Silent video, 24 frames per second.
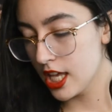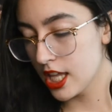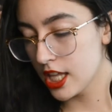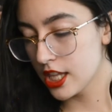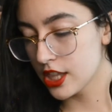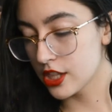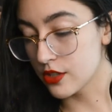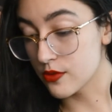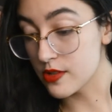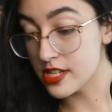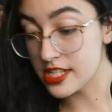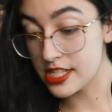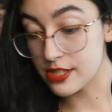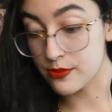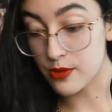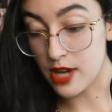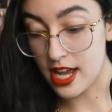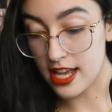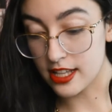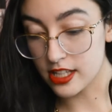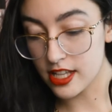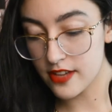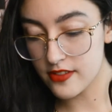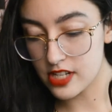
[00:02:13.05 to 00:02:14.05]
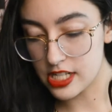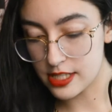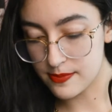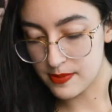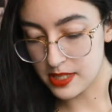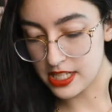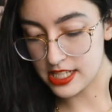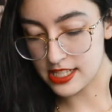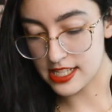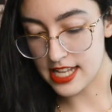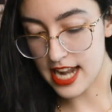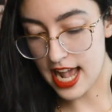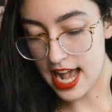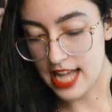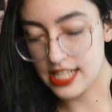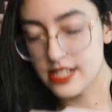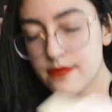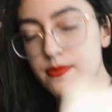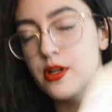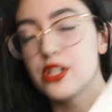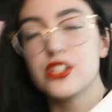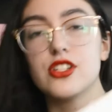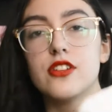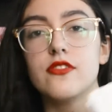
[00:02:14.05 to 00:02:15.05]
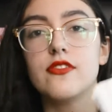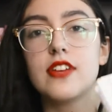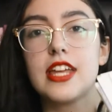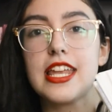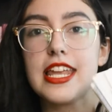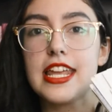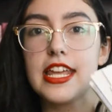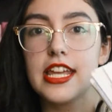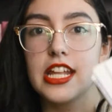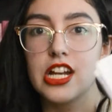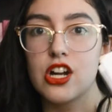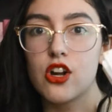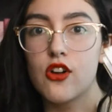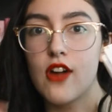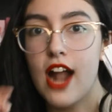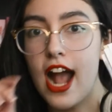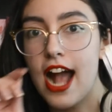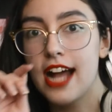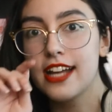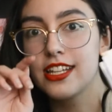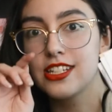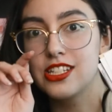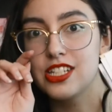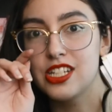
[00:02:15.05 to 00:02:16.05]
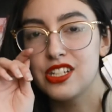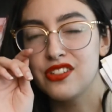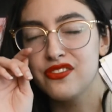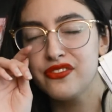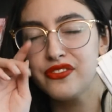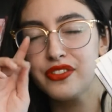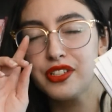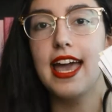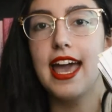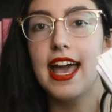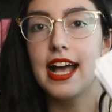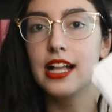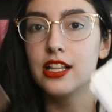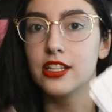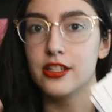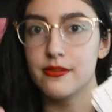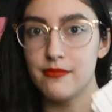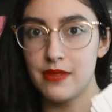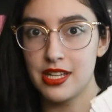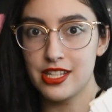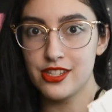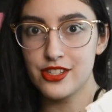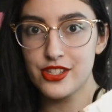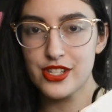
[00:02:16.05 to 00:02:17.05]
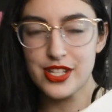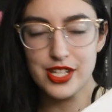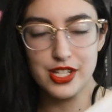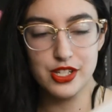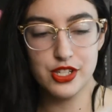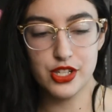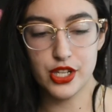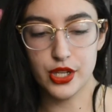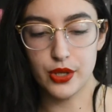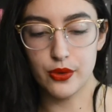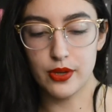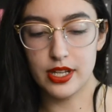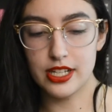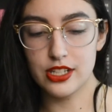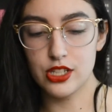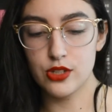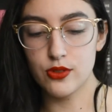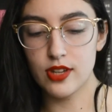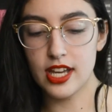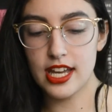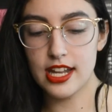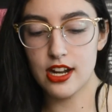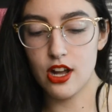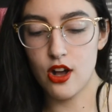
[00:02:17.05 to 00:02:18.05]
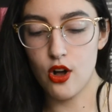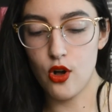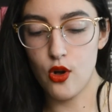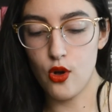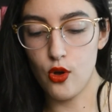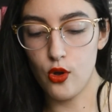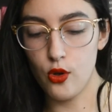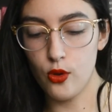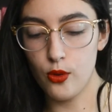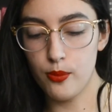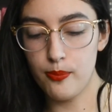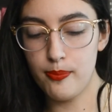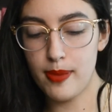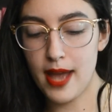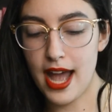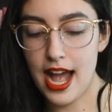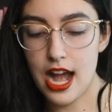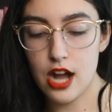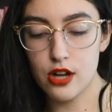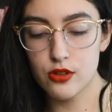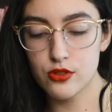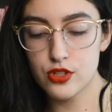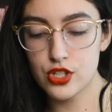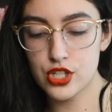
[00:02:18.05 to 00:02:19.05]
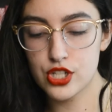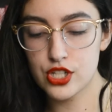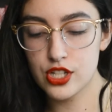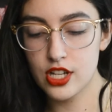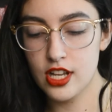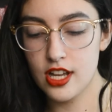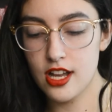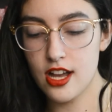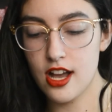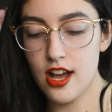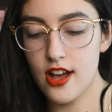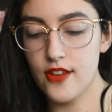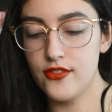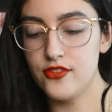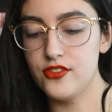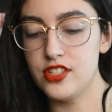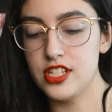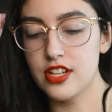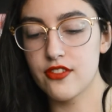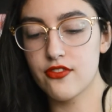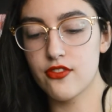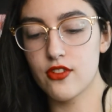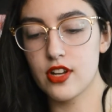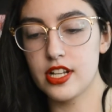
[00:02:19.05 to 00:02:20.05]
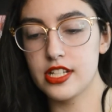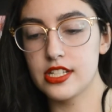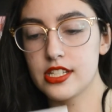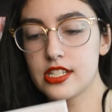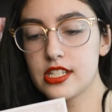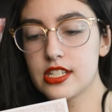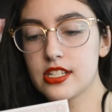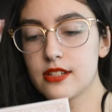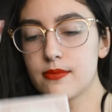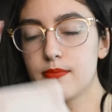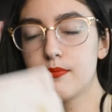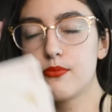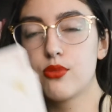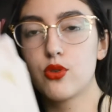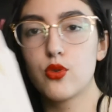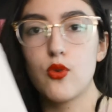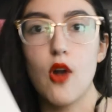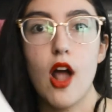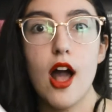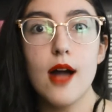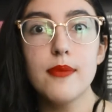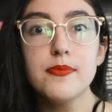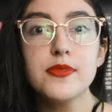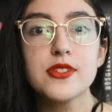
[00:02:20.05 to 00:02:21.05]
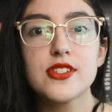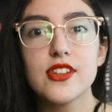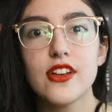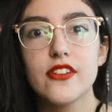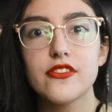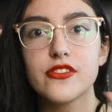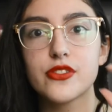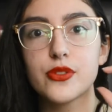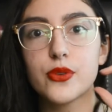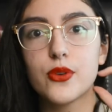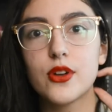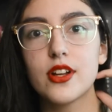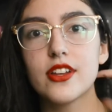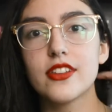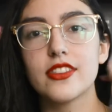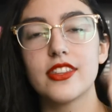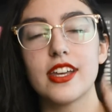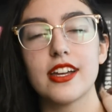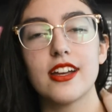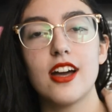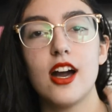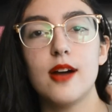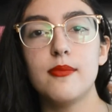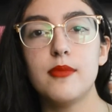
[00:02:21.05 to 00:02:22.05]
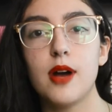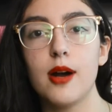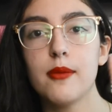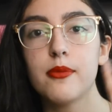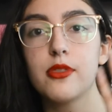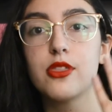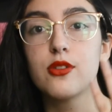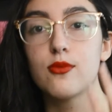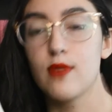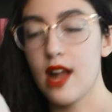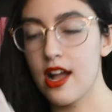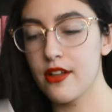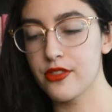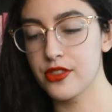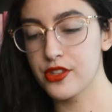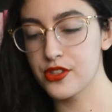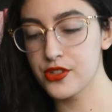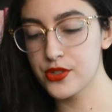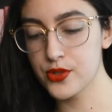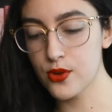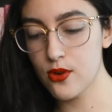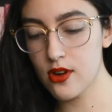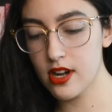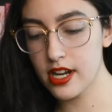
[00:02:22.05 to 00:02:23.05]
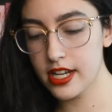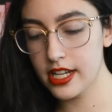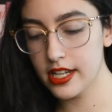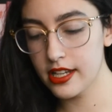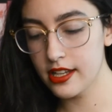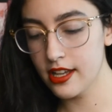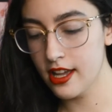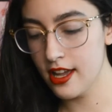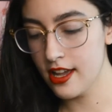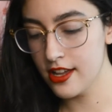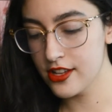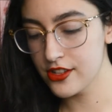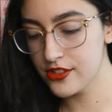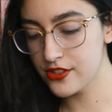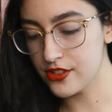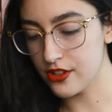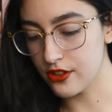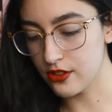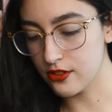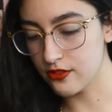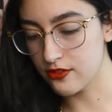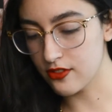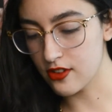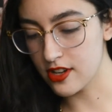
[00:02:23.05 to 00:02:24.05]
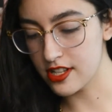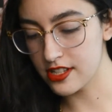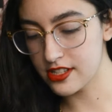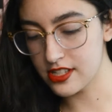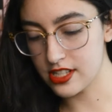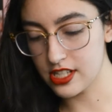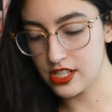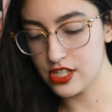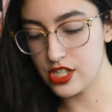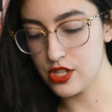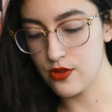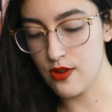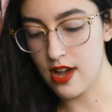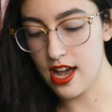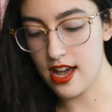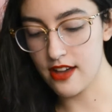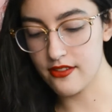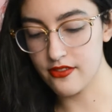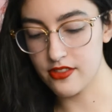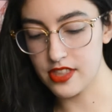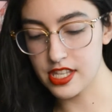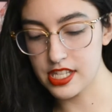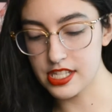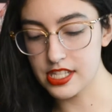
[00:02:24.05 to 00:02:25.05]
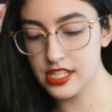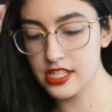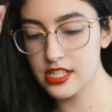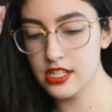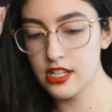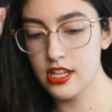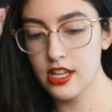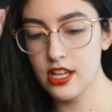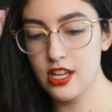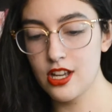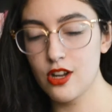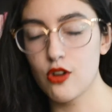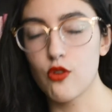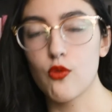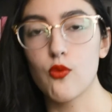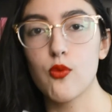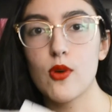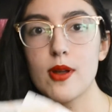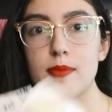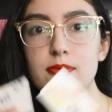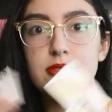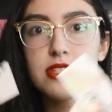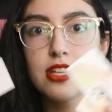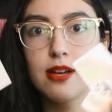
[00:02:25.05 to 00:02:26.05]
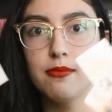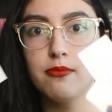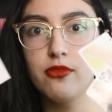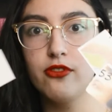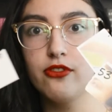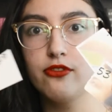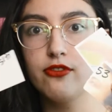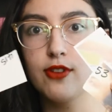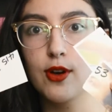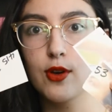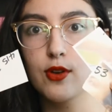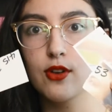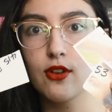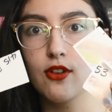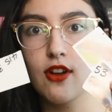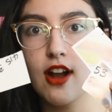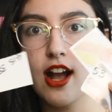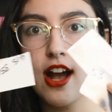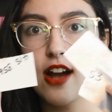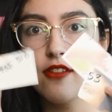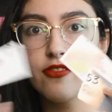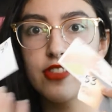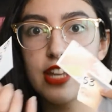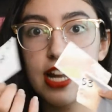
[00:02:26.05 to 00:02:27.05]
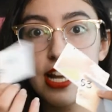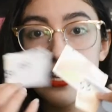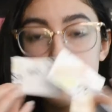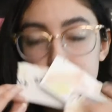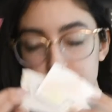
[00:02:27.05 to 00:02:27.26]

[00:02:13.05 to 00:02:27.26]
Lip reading: the reason why I love it is because it has a bunch of interactive elements to it. You get a whole pouch of different props of sort that come up throughout the story. So for instance, you have this ripped up photograph that has a